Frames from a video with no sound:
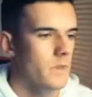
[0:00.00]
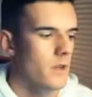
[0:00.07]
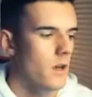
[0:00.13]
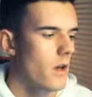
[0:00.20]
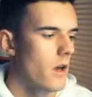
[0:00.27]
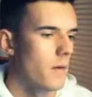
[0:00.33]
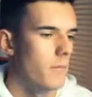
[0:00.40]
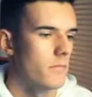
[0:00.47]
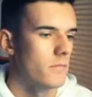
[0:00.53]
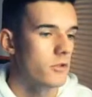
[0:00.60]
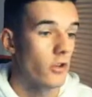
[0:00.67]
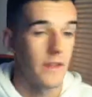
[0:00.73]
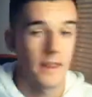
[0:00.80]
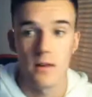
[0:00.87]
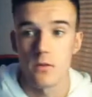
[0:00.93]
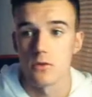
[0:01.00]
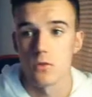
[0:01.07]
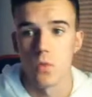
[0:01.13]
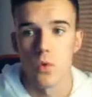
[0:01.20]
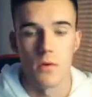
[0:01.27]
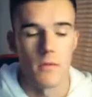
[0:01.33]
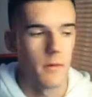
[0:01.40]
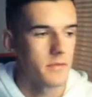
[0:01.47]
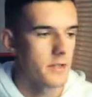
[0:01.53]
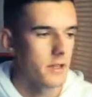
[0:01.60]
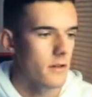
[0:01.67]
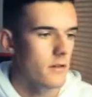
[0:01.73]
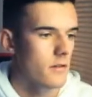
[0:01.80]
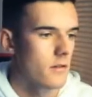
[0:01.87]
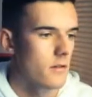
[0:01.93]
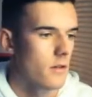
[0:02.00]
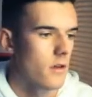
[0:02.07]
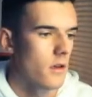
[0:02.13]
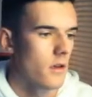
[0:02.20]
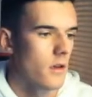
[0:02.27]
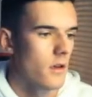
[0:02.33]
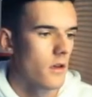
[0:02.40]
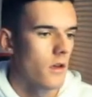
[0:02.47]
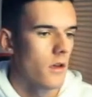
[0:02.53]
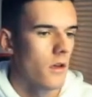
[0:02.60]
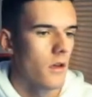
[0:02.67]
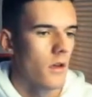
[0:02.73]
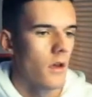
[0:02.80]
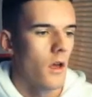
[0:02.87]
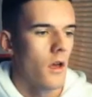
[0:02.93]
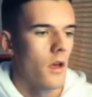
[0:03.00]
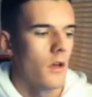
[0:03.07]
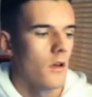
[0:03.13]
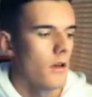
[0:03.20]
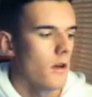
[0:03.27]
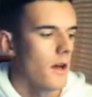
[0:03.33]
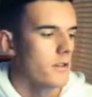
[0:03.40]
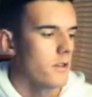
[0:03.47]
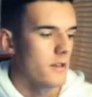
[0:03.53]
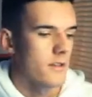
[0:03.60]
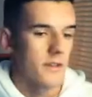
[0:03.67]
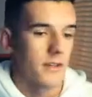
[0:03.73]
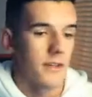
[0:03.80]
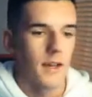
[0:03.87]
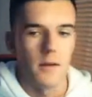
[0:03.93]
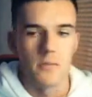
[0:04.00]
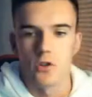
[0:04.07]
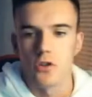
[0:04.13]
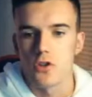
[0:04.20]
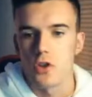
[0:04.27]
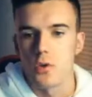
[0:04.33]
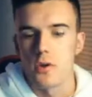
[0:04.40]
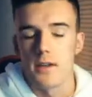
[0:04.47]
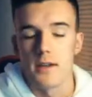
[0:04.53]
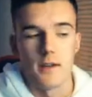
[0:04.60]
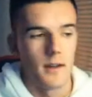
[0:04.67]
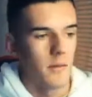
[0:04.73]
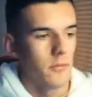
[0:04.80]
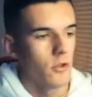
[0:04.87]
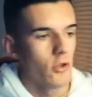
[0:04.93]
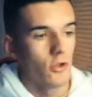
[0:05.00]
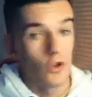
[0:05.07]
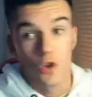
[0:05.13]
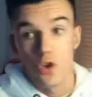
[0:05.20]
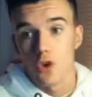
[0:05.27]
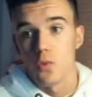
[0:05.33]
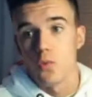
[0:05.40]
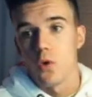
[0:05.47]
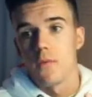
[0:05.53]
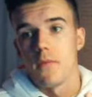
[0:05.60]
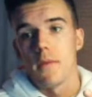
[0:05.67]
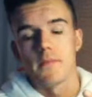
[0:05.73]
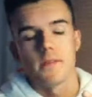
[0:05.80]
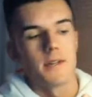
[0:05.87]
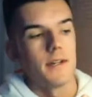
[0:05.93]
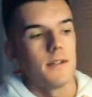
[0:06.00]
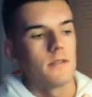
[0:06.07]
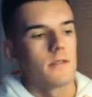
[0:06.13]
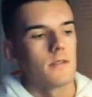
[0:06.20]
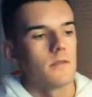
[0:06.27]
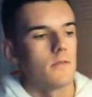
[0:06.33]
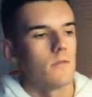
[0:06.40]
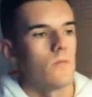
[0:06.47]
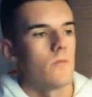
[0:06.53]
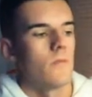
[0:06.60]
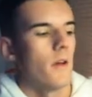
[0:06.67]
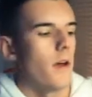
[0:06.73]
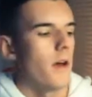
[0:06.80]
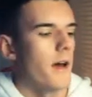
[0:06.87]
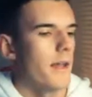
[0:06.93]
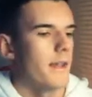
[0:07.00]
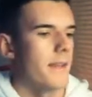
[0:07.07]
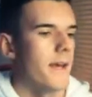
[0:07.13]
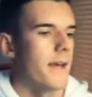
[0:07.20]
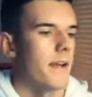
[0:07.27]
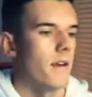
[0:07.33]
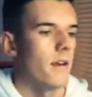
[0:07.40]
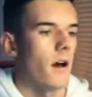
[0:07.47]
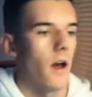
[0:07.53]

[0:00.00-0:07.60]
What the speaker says: That was the warm-up set. As you can see here, I'm doing two warm-up sets, and then